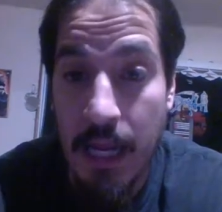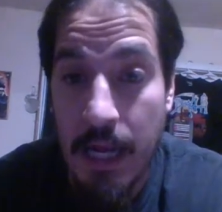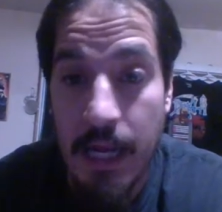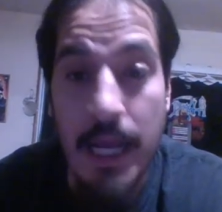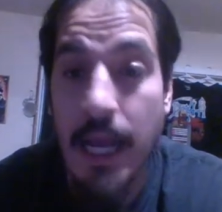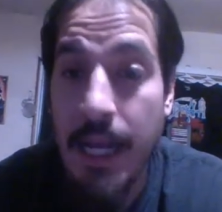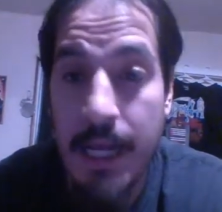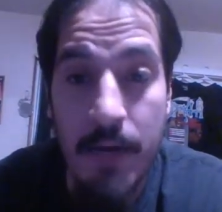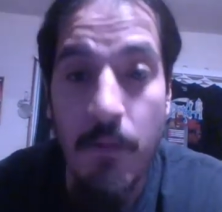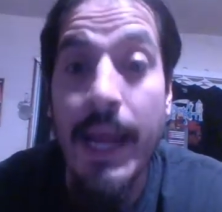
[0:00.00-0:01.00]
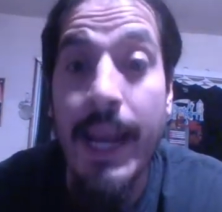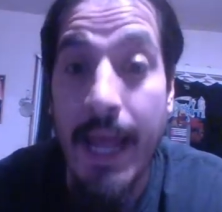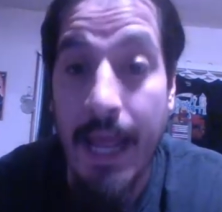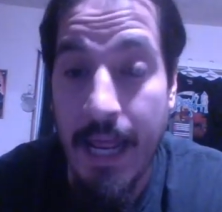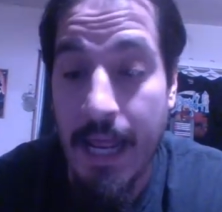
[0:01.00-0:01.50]
Not later, right
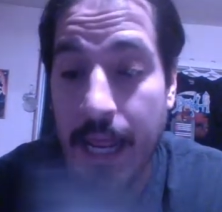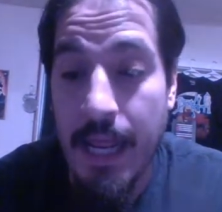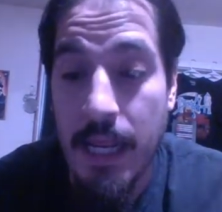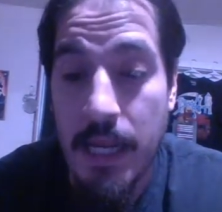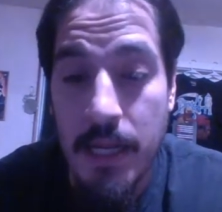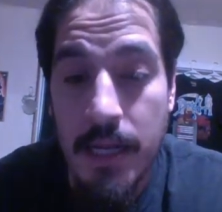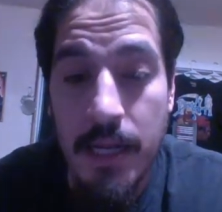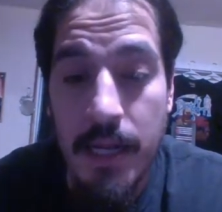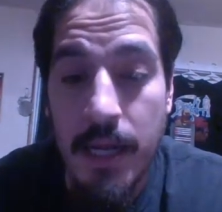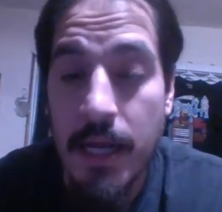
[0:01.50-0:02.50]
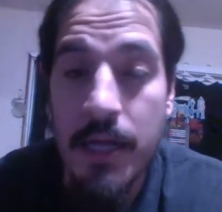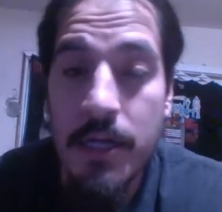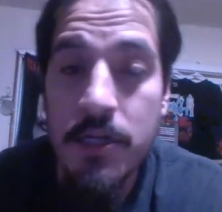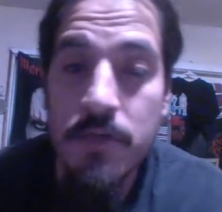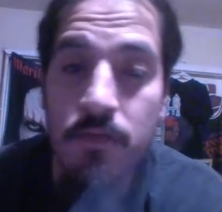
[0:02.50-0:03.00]
now. And
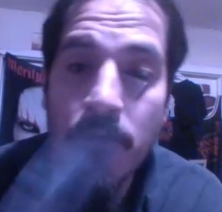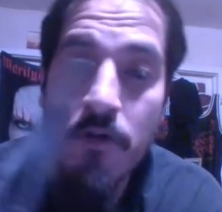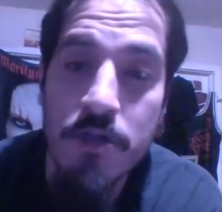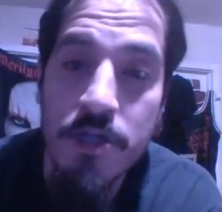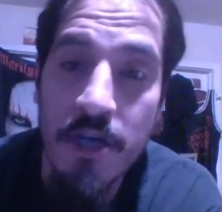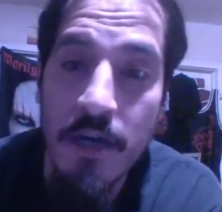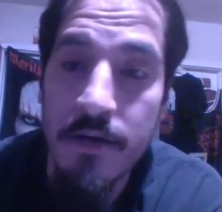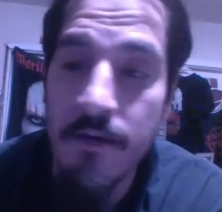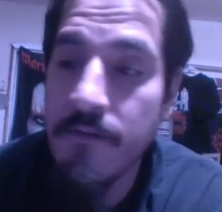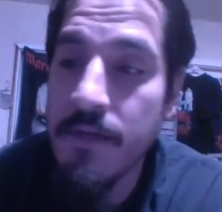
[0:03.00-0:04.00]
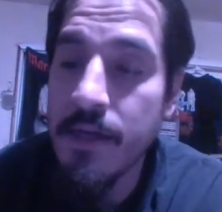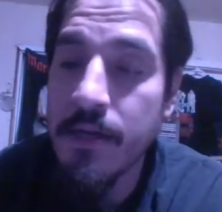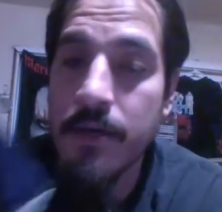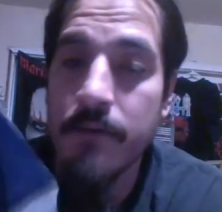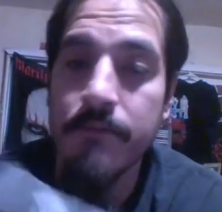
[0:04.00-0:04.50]
here's just one more shot of
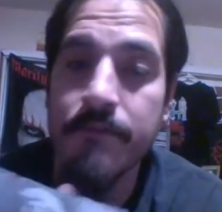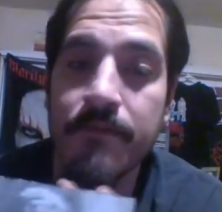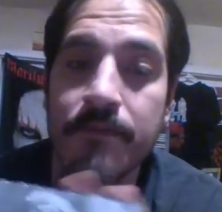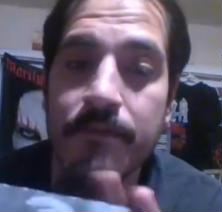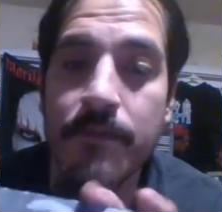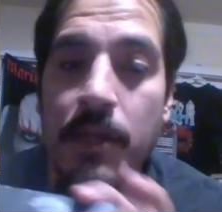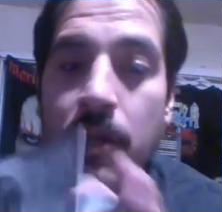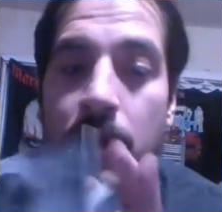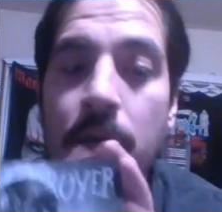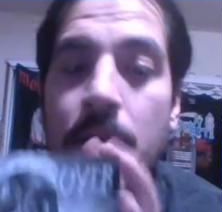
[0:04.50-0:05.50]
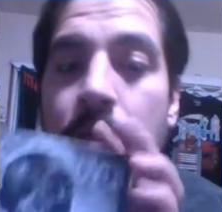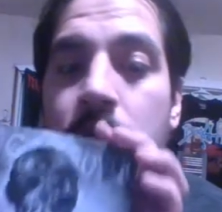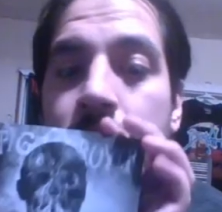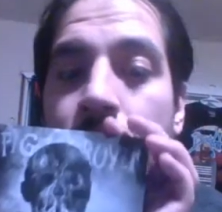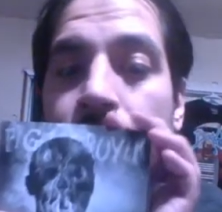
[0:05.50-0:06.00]
the,
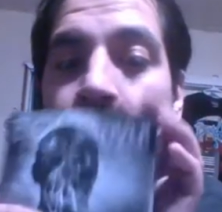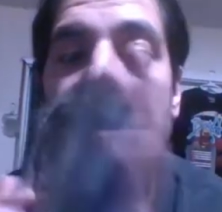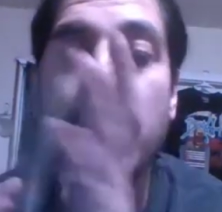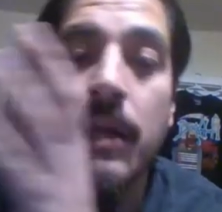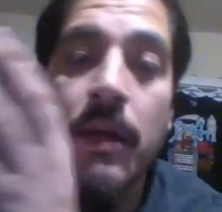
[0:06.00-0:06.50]
there's the front,